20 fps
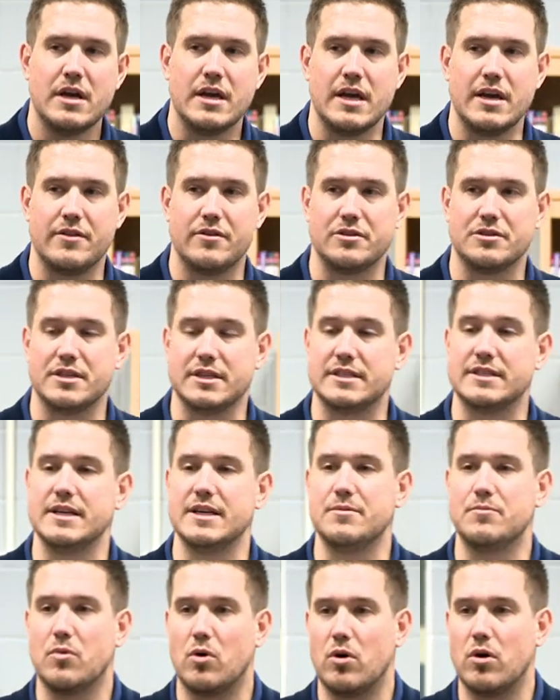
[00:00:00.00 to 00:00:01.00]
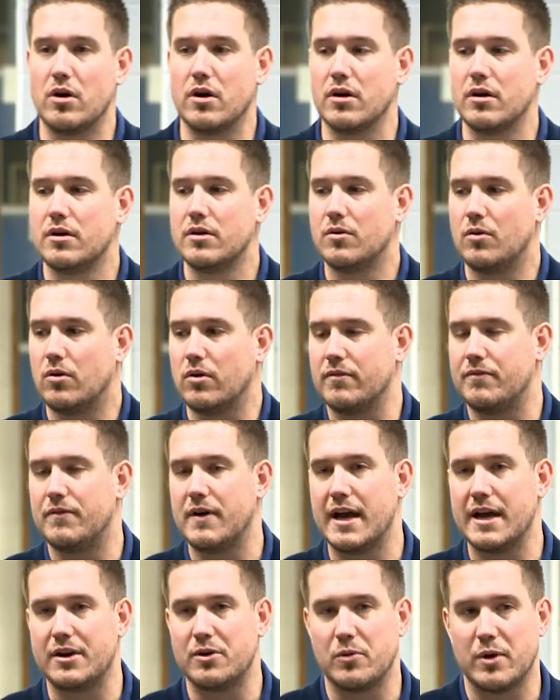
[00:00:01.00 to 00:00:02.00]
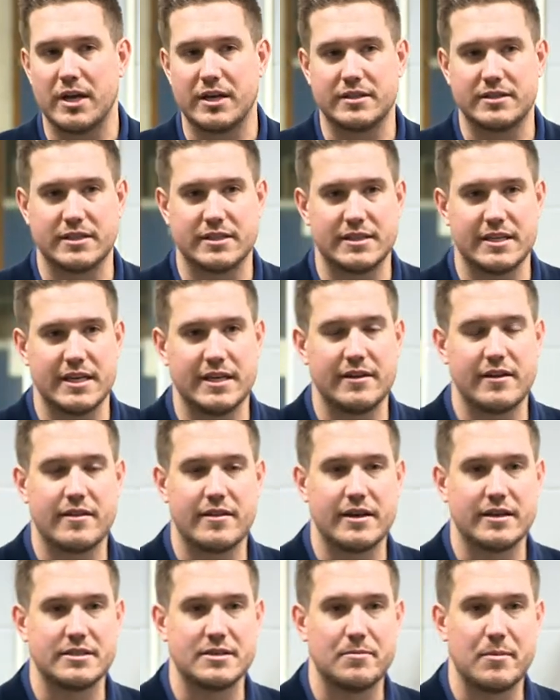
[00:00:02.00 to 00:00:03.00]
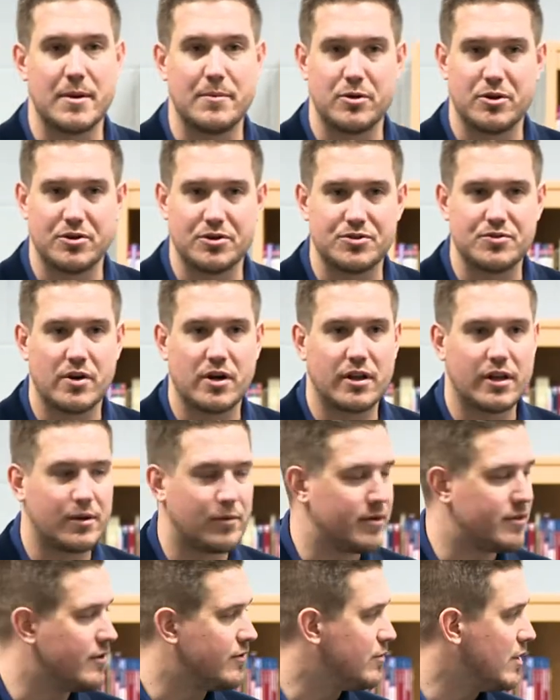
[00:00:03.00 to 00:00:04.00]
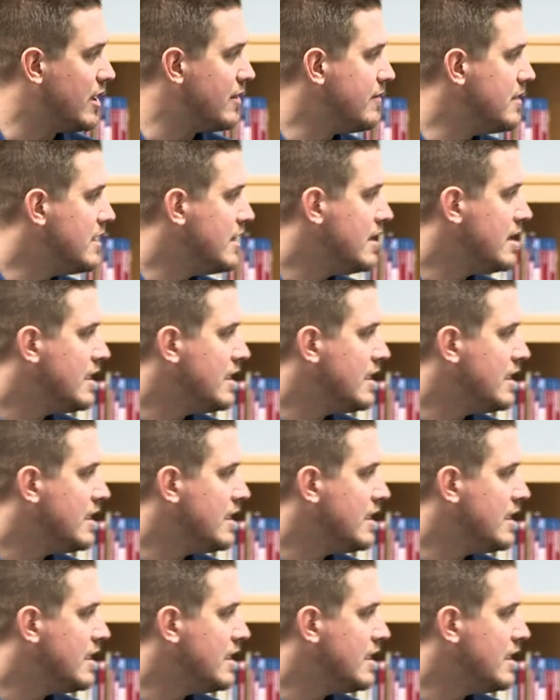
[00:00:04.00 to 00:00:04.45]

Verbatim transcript: either succeed more or find a way to succeed in the things that maybe you're struggling with as well.